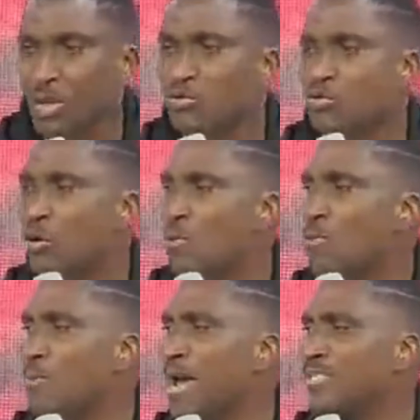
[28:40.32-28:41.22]
No
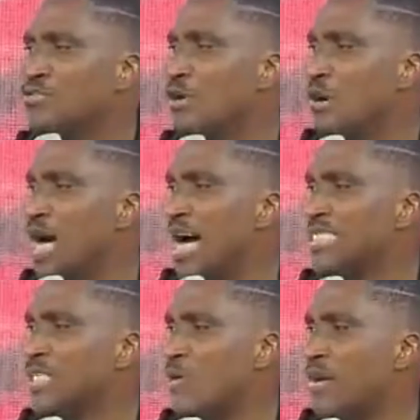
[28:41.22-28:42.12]
mentor
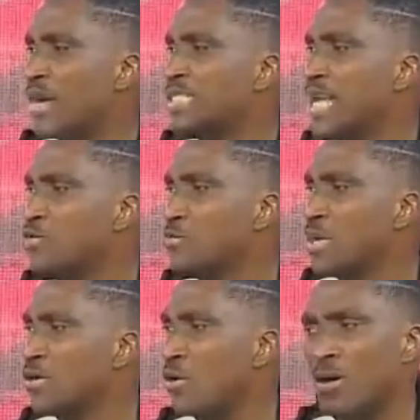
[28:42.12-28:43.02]
has corrected
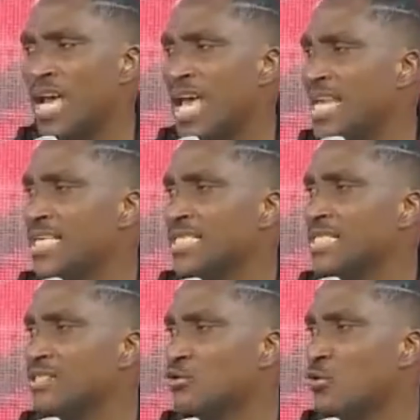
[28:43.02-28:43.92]
me on
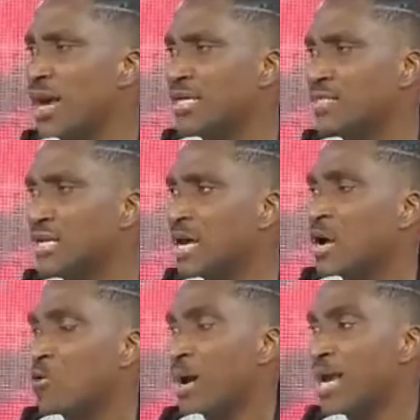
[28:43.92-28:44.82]
anything twice.
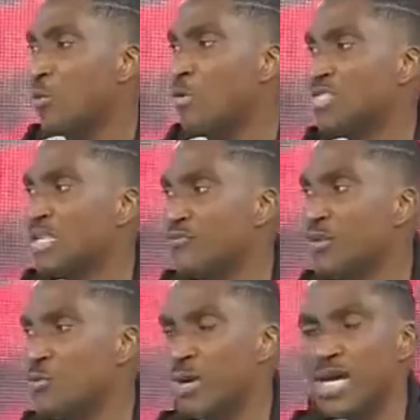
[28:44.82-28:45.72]
When I was
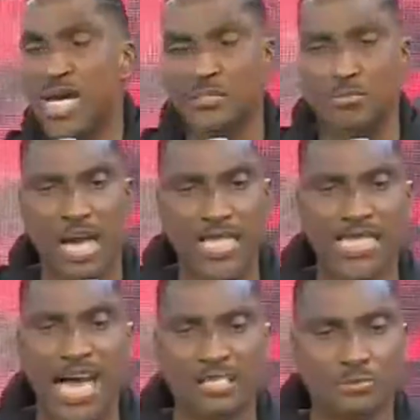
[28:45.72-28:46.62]
leaving Winners, my
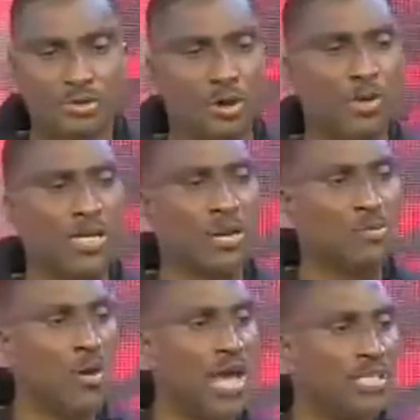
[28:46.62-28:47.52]
dad, Bishop
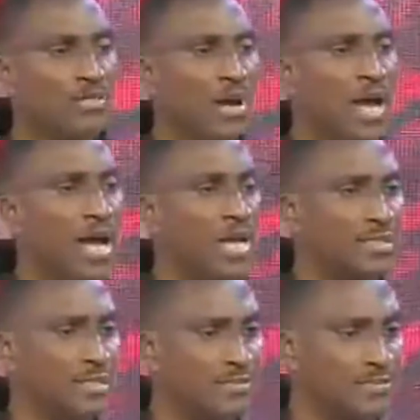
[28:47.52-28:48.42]
Oyedepo, held my
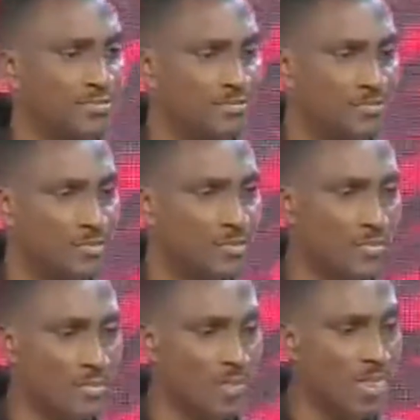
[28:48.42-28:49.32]
hand
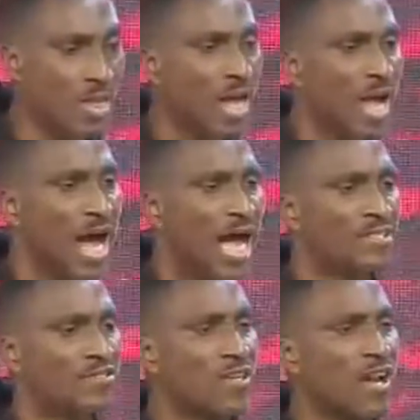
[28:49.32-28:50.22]
and
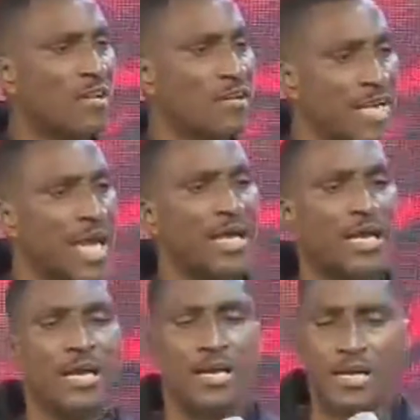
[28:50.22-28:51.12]
said, K
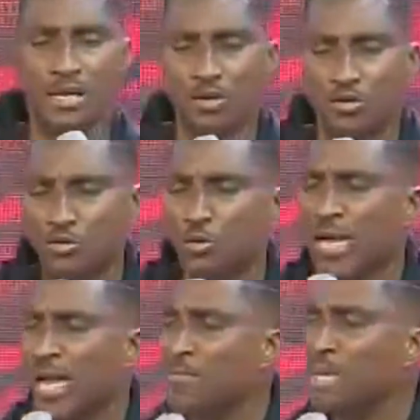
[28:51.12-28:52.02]
K, you
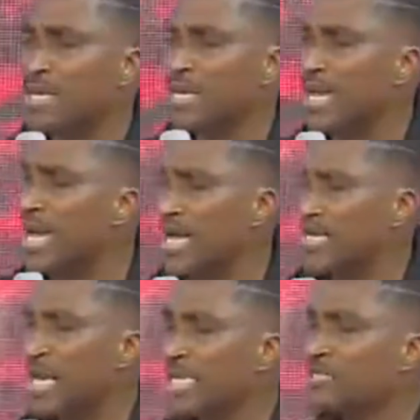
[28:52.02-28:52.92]
came in here
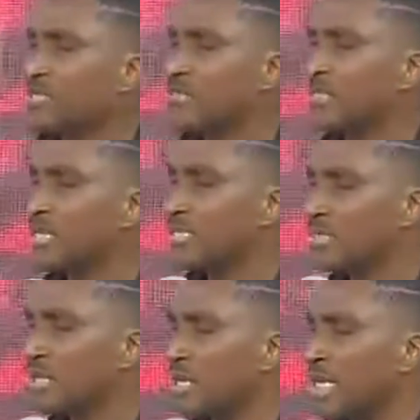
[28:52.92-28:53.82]
ninety-six.
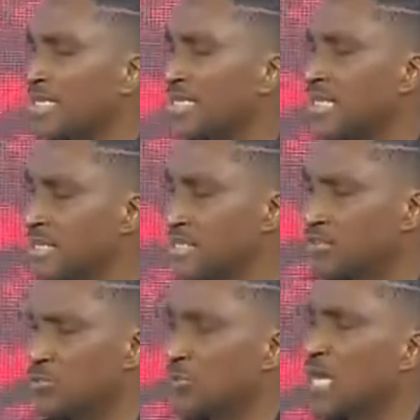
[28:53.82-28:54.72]
This is
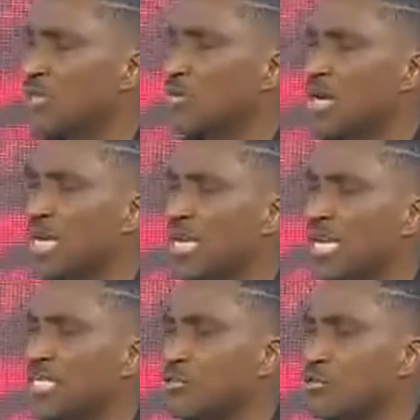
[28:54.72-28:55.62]
two thousand
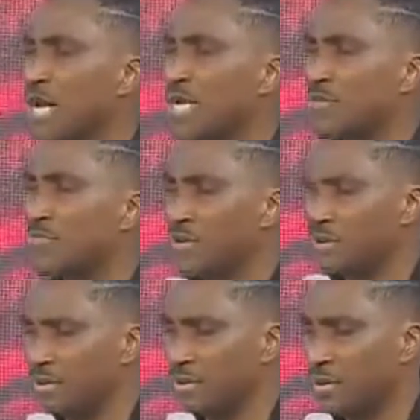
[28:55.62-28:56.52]
eight you are leaving.
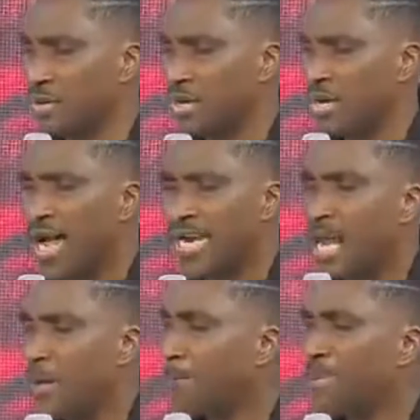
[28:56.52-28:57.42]
And
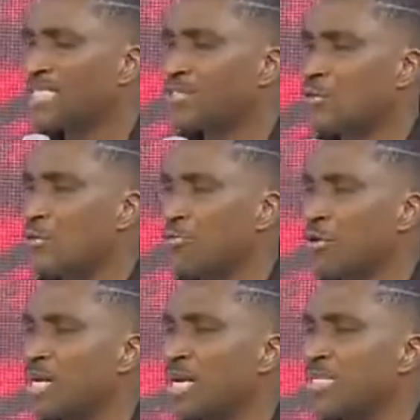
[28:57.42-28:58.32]
I bless you
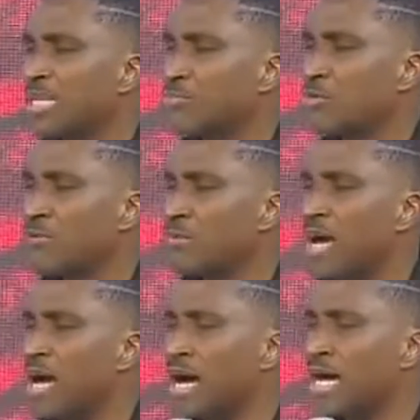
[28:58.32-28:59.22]
from the depth of my
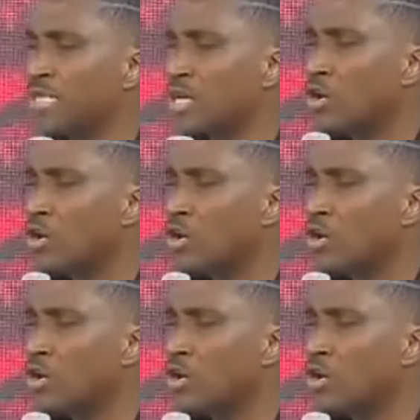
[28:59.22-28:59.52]
heart.